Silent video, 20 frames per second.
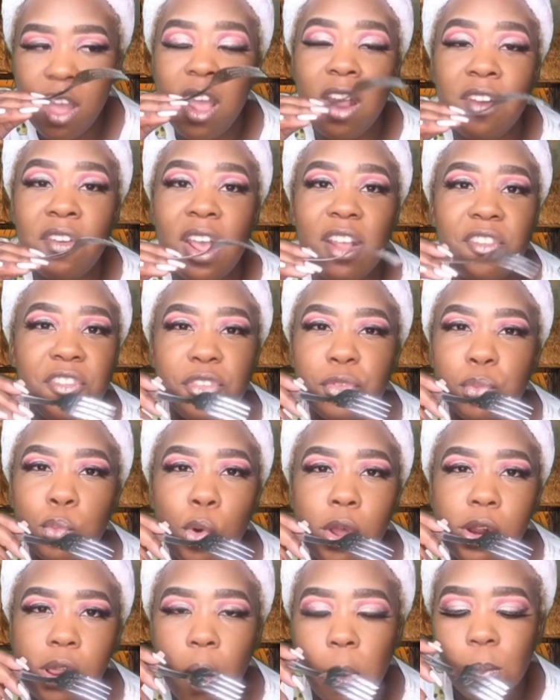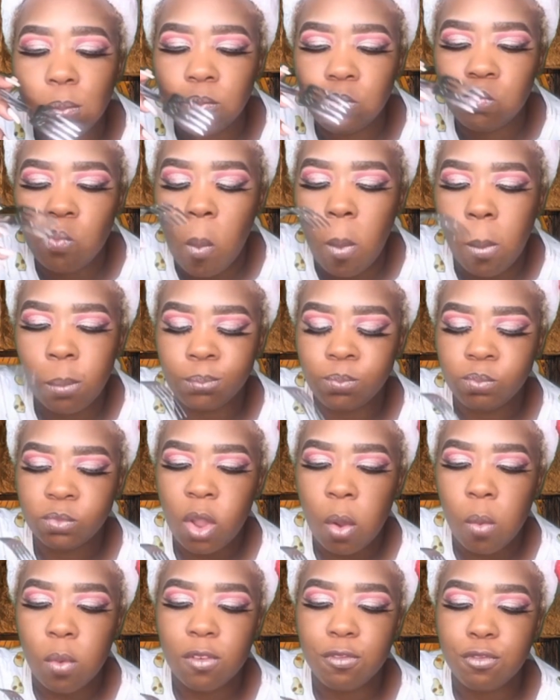that's just water
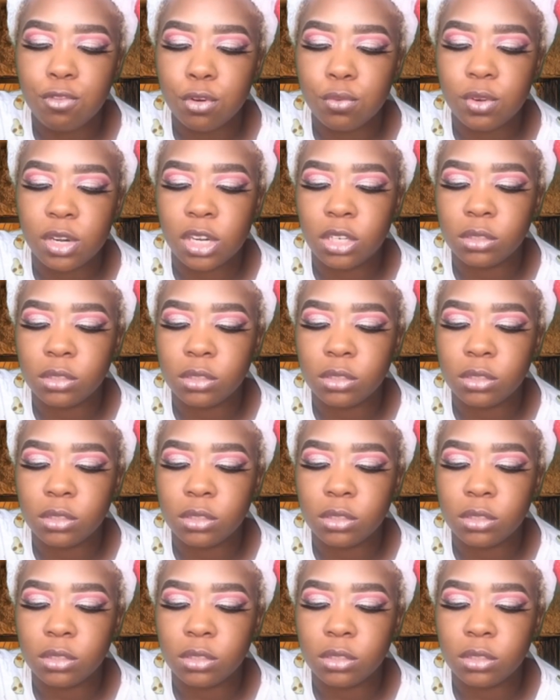with fruit in